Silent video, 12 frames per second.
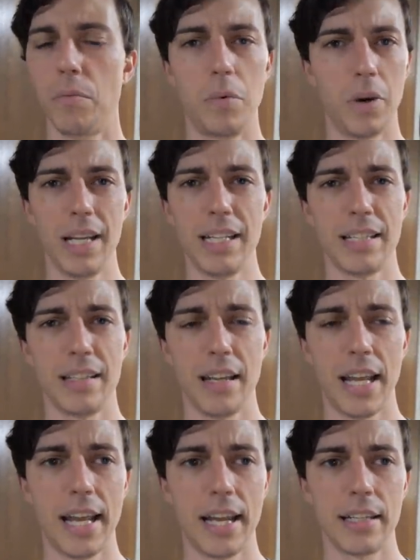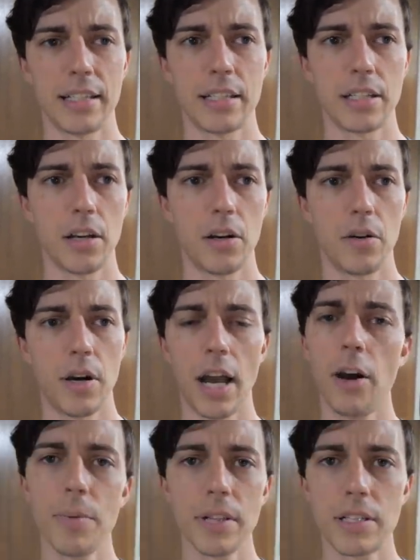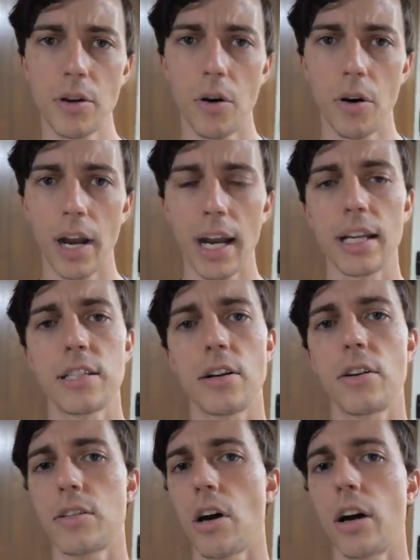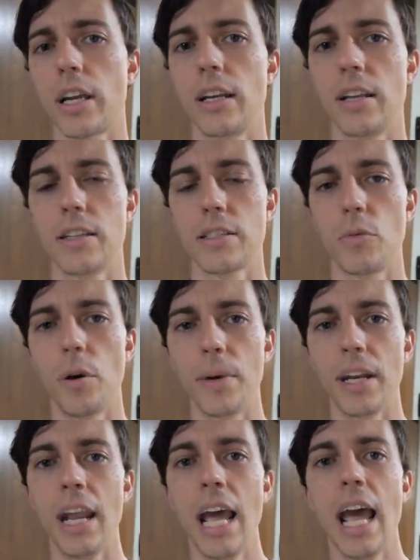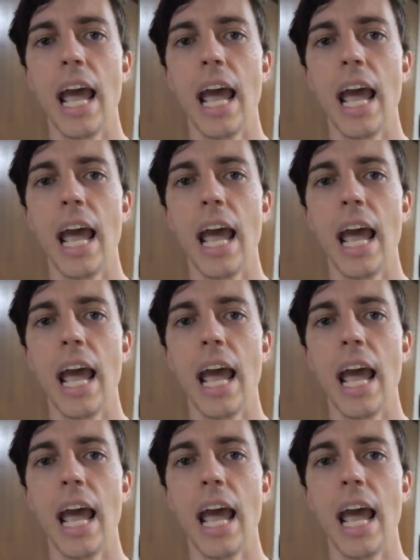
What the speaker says: what? And so I open the door and I start talking to this woman,